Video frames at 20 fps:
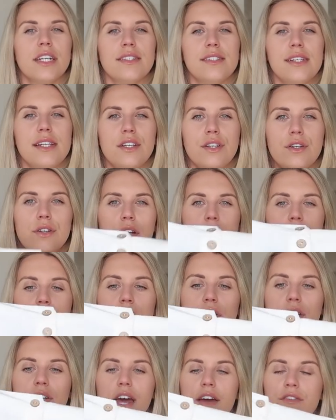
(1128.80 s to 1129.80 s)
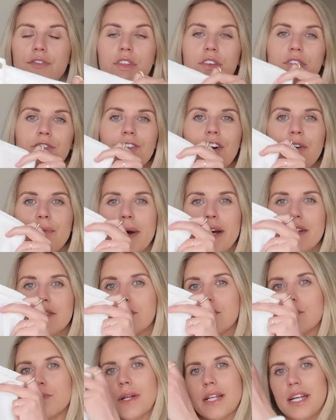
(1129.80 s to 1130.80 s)
I see New Look on everything
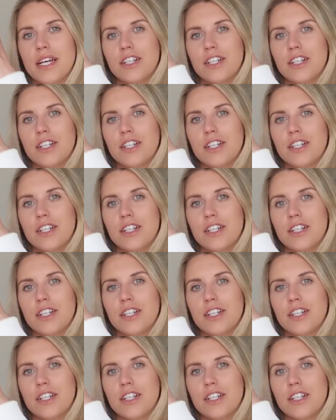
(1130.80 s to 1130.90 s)
£5 as well